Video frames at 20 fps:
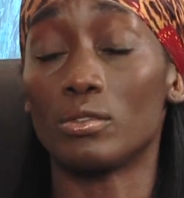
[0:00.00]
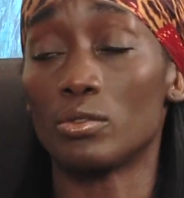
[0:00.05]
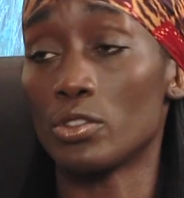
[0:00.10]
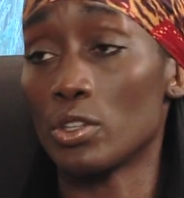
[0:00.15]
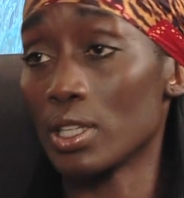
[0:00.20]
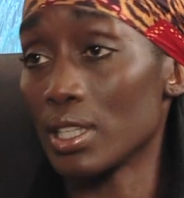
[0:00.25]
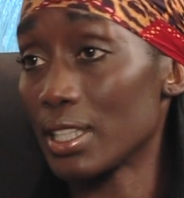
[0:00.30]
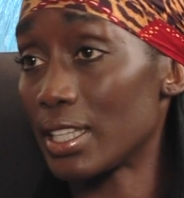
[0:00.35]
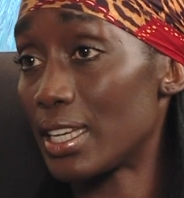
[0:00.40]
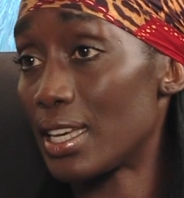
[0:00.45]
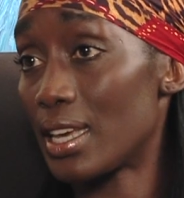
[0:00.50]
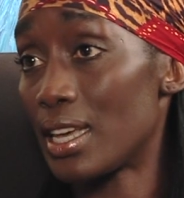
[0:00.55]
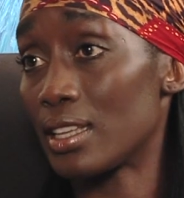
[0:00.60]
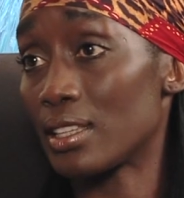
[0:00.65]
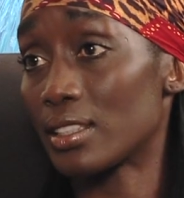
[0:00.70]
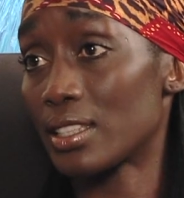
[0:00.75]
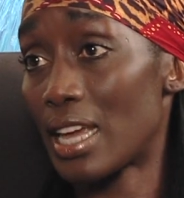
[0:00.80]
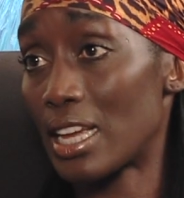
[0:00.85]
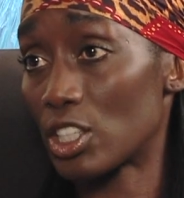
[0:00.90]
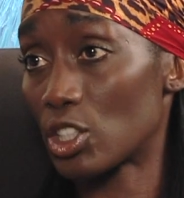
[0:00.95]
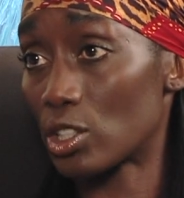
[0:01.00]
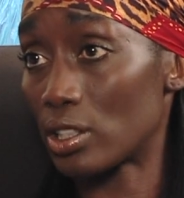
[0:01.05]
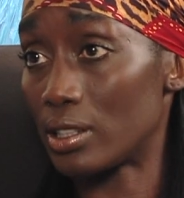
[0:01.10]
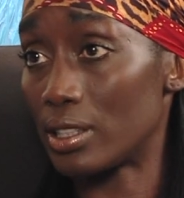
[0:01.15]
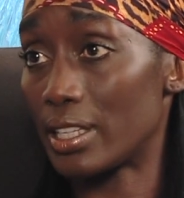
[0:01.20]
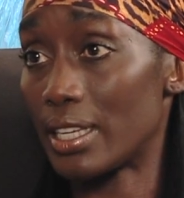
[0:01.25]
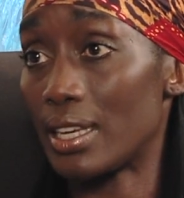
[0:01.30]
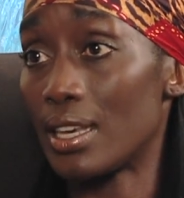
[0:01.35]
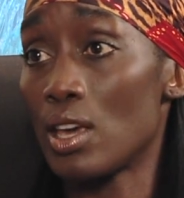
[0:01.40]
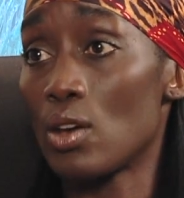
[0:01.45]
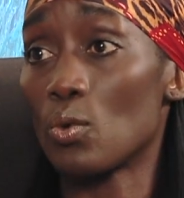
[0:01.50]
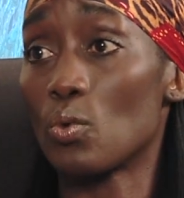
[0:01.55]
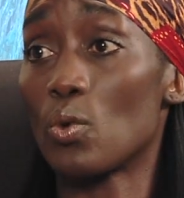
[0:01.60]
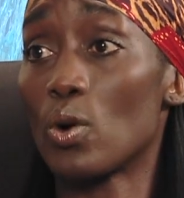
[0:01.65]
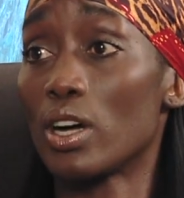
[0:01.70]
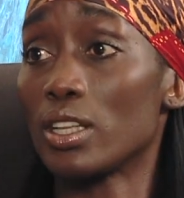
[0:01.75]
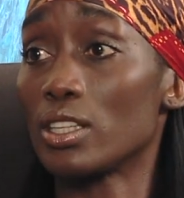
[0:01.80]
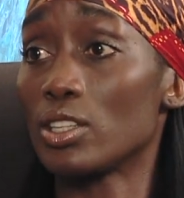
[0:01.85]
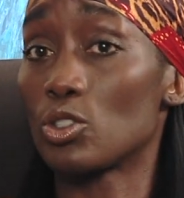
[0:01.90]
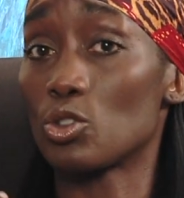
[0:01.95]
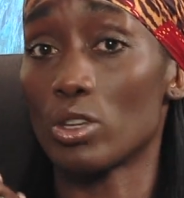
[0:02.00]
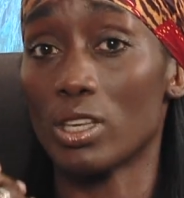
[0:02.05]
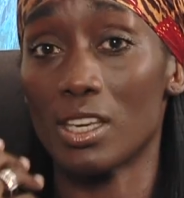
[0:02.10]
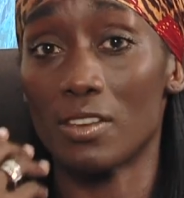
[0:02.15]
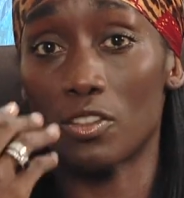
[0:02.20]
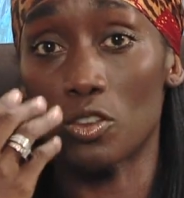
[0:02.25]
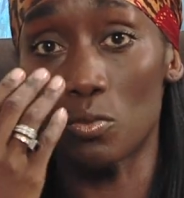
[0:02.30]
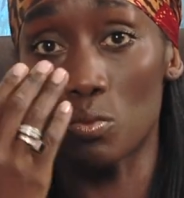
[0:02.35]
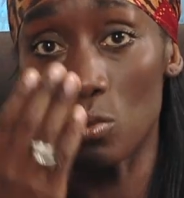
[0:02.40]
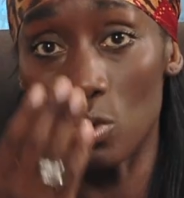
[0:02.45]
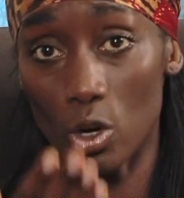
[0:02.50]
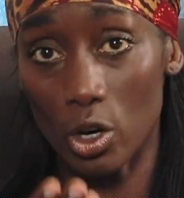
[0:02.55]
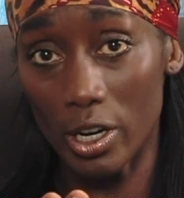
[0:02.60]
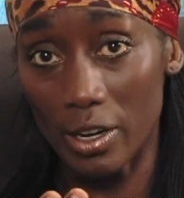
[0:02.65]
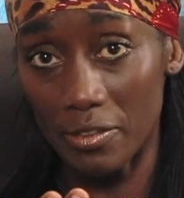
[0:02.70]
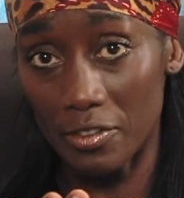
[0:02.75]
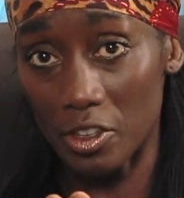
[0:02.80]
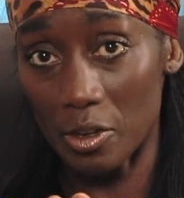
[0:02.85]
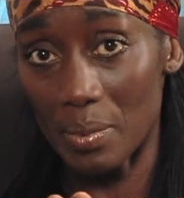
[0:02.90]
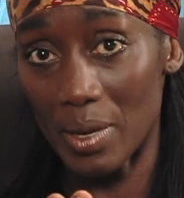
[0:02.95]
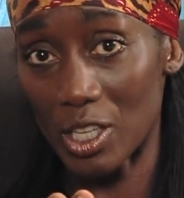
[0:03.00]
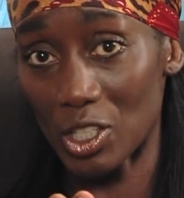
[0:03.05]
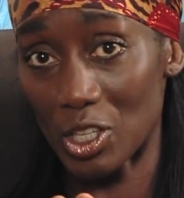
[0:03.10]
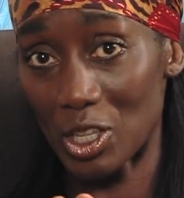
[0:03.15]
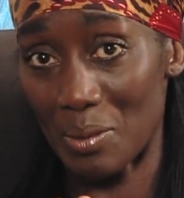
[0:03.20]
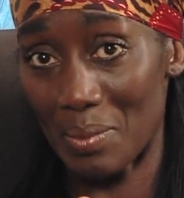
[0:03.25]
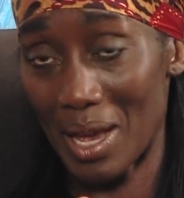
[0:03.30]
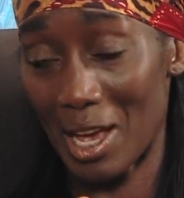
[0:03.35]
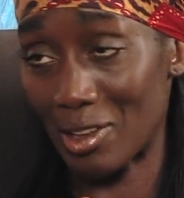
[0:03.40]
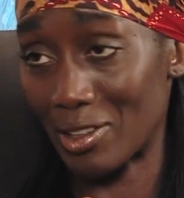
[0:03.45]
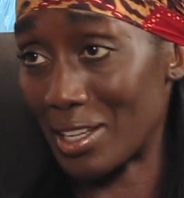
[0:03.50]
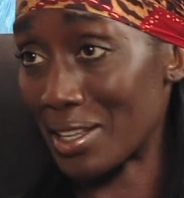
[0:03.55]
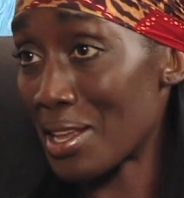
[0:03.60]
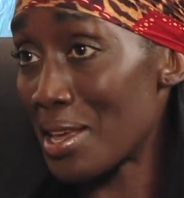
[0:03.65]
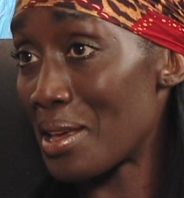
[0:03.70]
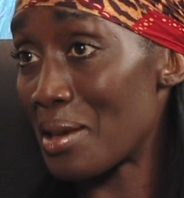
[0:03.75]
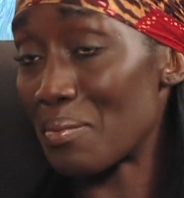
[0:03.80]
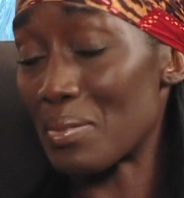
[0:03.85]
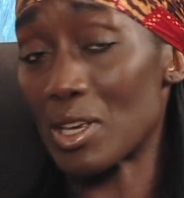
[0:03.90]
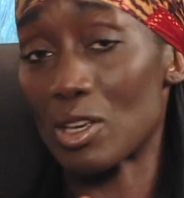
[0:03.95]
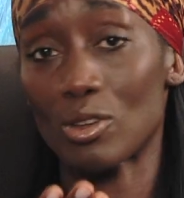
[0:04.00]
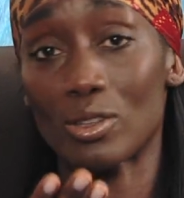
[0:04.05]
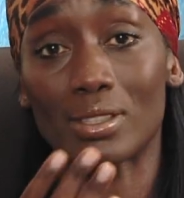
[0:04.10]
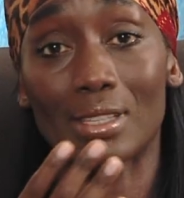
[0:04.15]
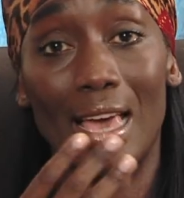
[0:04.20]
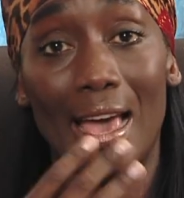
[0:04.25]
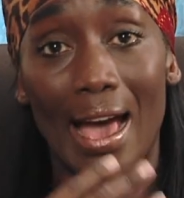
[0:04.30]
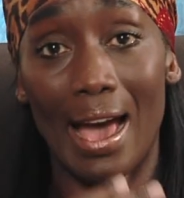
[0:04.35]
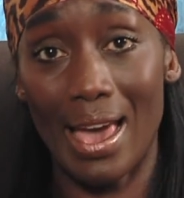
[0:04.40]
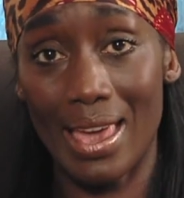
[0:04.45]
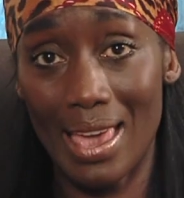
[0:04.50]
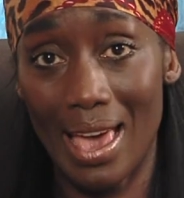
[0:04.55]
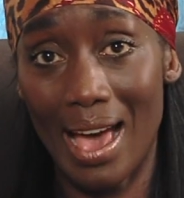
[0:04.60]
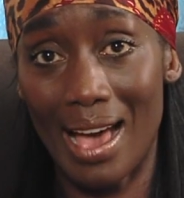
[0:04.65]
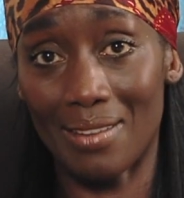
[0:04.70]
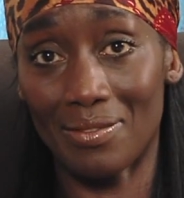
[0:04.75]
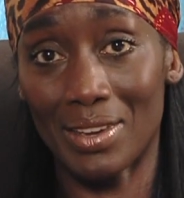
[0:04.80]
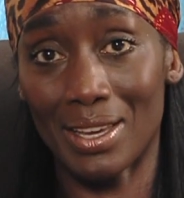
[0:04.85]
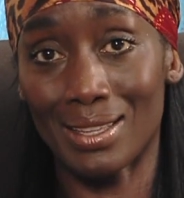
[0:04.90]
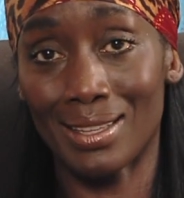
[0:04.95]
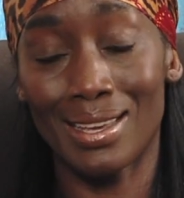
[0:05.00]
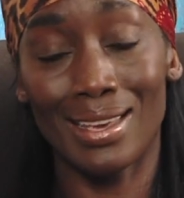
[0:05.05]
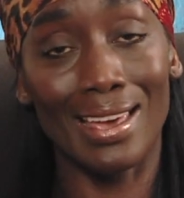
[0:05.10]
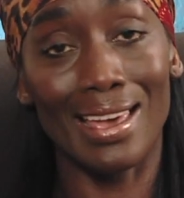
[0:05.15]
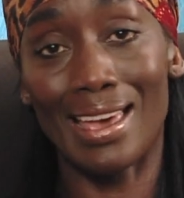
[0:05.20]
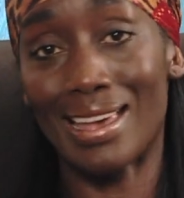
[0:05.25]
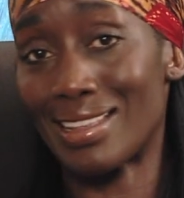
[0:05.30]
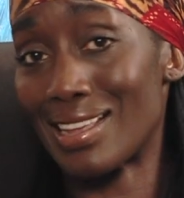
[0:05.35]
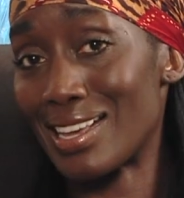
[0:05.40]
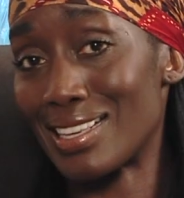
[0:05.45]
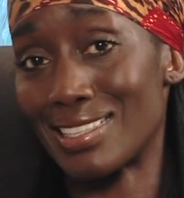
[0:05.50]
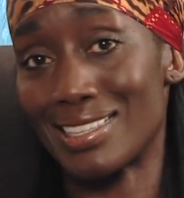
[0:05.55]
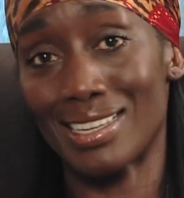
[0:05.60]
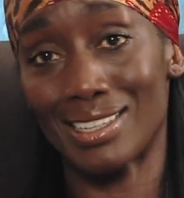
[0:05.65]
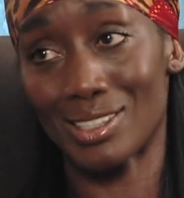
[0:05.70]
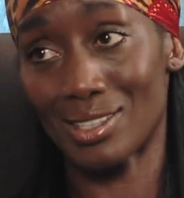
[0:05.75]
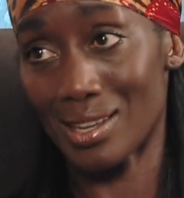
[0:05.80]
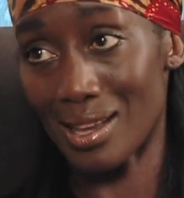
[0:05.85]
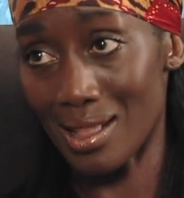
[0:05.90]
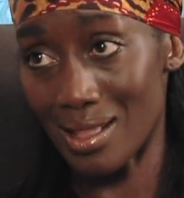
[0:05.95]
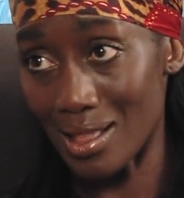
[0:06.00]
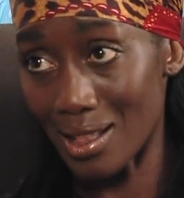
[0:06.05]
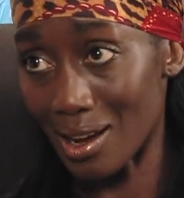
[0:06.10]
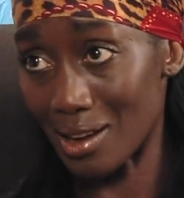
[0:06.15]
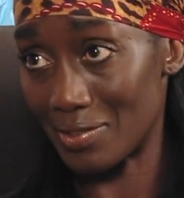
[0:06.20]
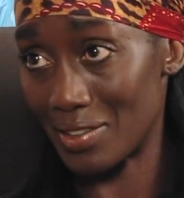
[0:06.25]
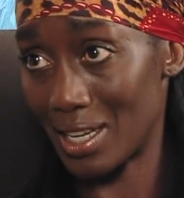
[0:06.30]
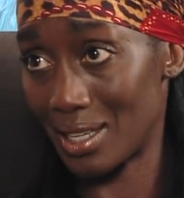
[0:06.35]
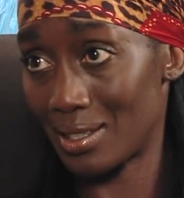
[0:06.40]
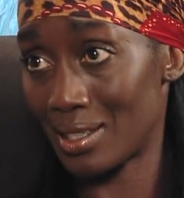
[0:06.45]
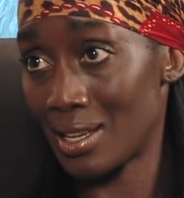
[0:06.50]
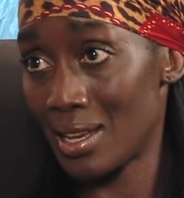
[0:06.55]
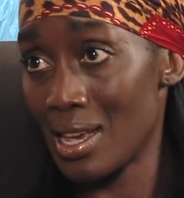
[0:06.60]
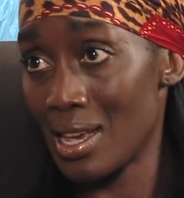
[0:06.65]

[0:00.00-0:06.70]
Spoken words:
really intentionally wanted to give you more information about it because I have it and I just love it.